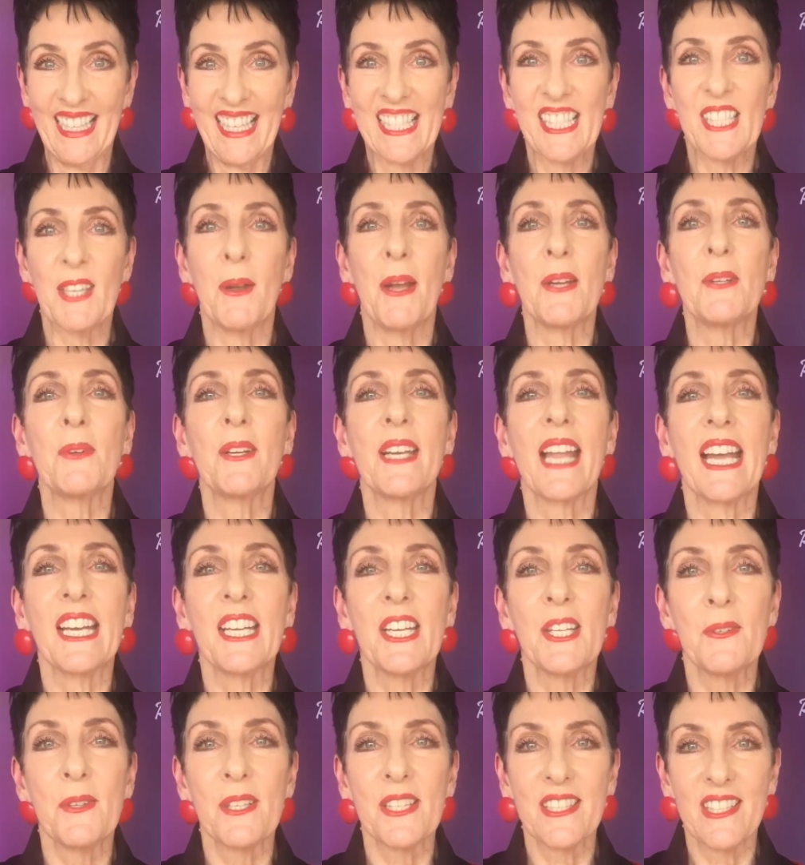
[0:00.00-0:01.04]
She went to a
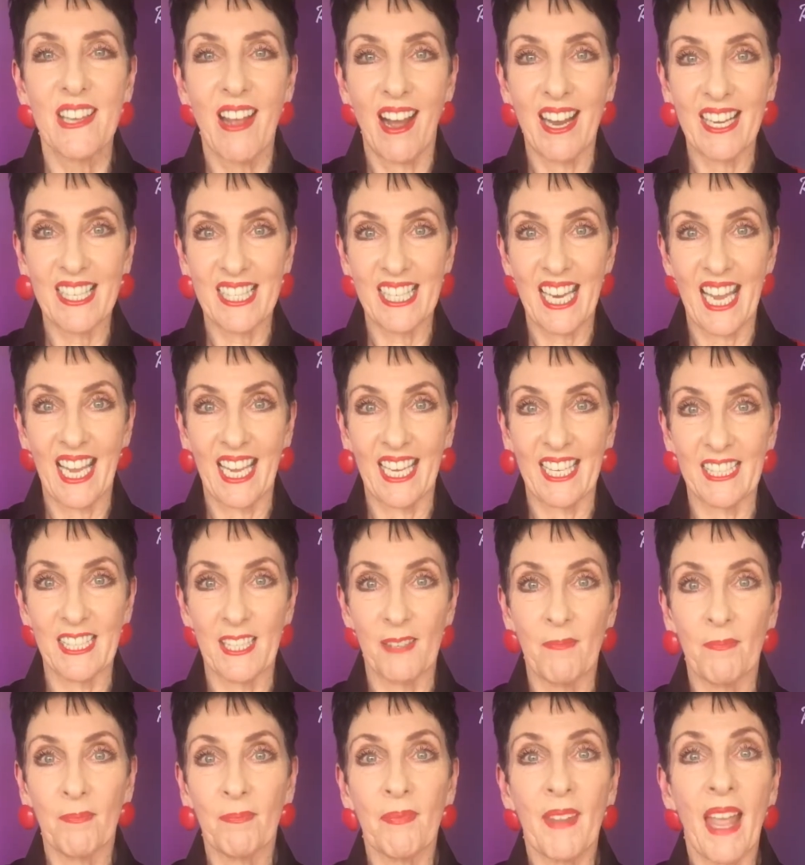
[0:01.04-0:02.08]
lady who was 98,
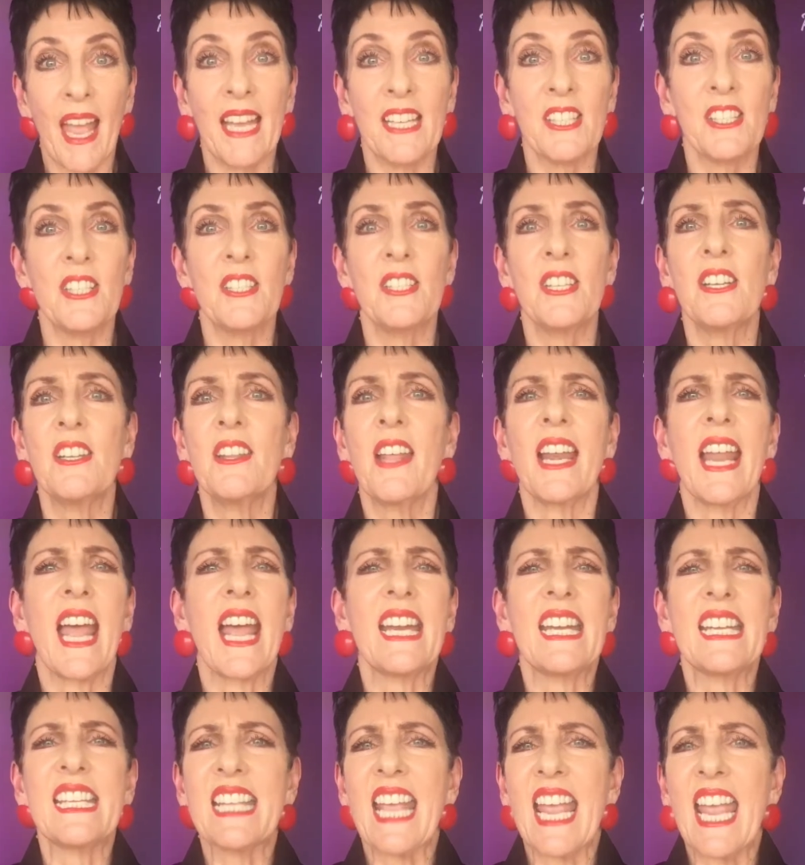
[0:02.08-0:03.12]
and she did the
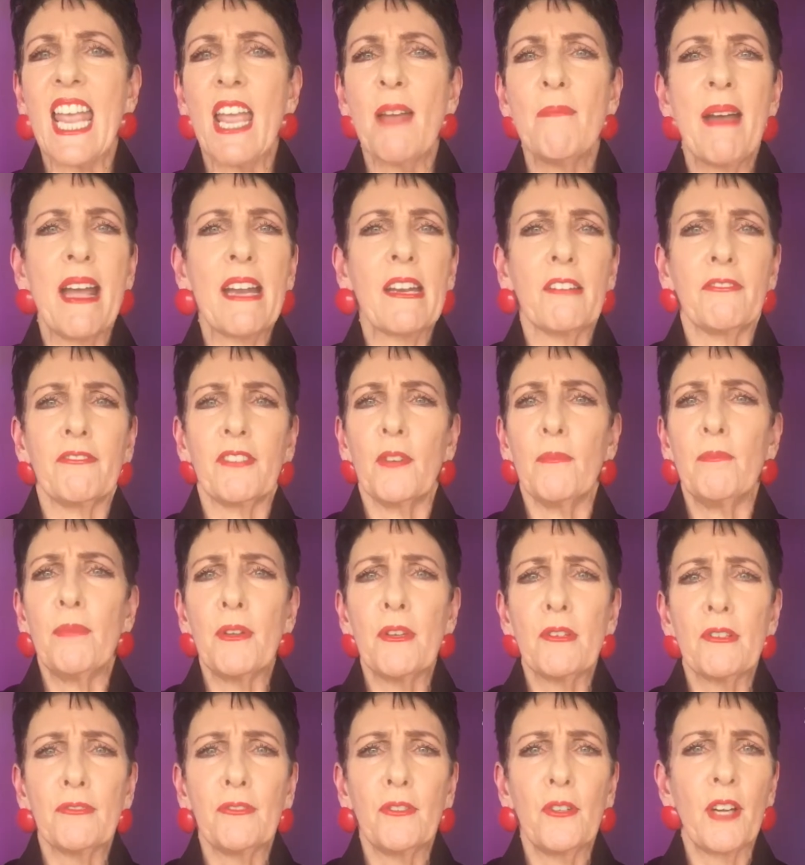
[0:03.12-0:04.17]
lady's hair, made her feel
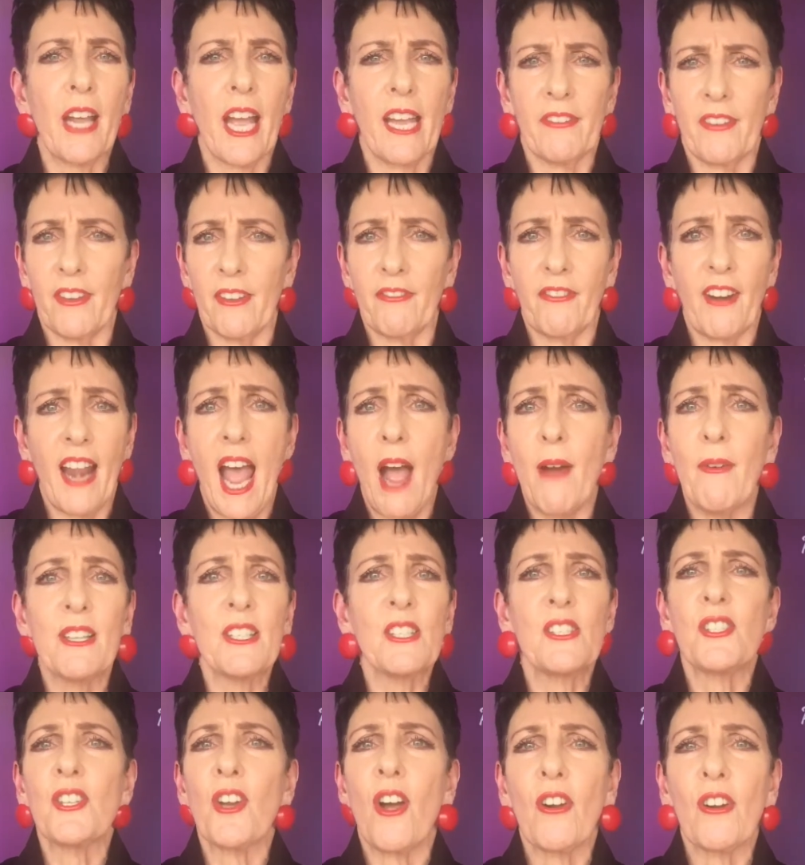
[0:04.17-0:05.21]
beautiful, gave her
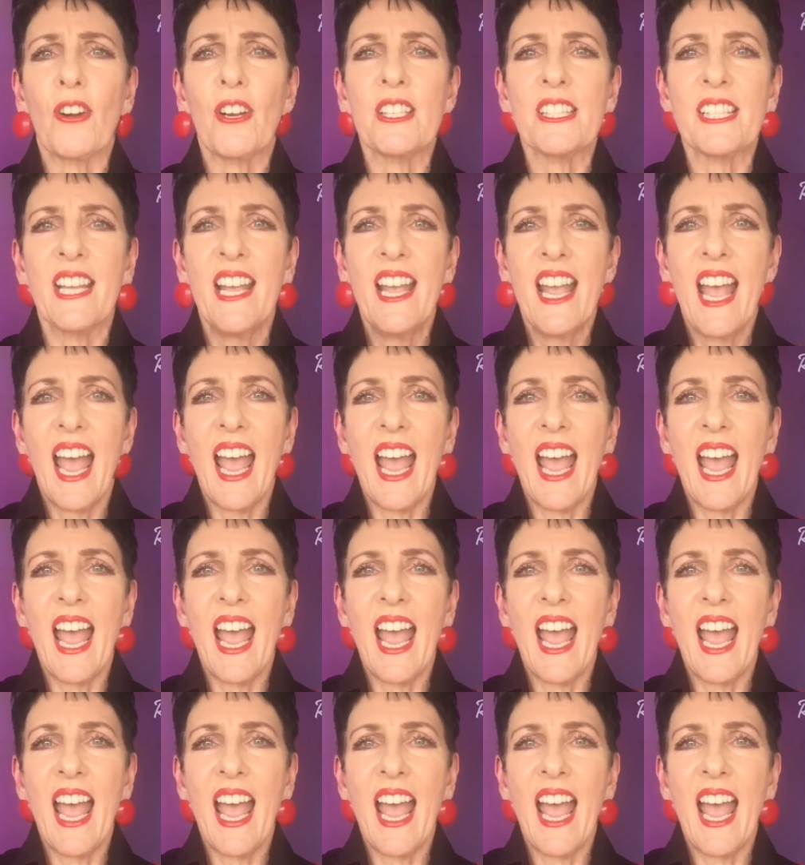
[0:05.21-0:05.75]
flowers and chocolates.